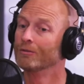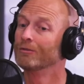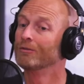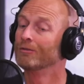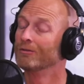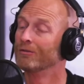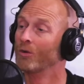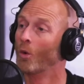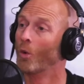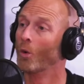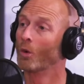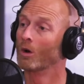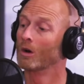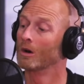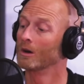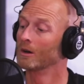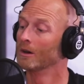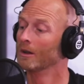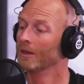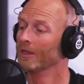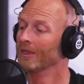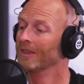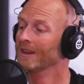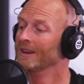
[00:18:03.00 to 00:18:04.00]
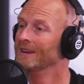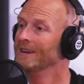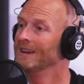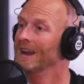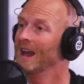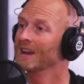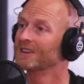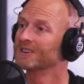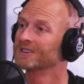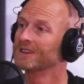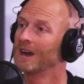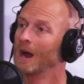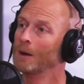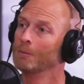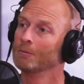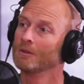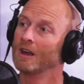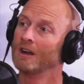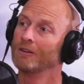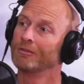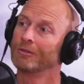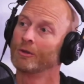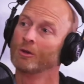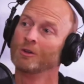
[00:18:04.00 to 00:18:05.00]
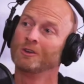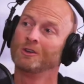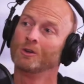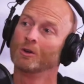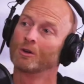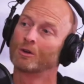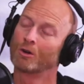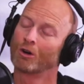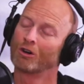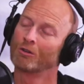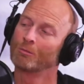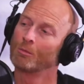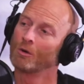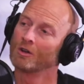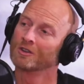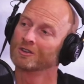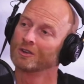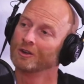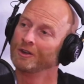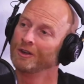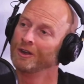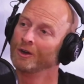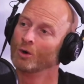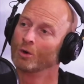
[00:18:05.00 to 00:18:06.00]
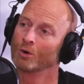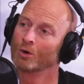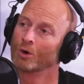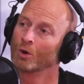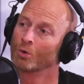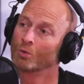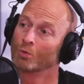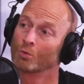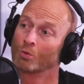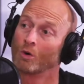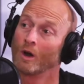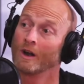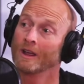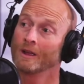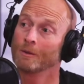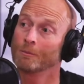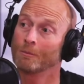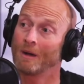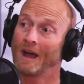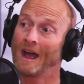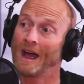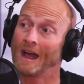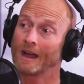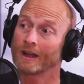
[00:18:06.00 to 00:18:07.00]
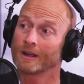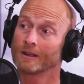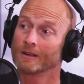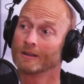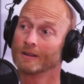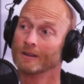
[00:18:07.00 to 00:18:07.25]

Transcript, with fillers: for the next time life throws you a curveball so you don't go running back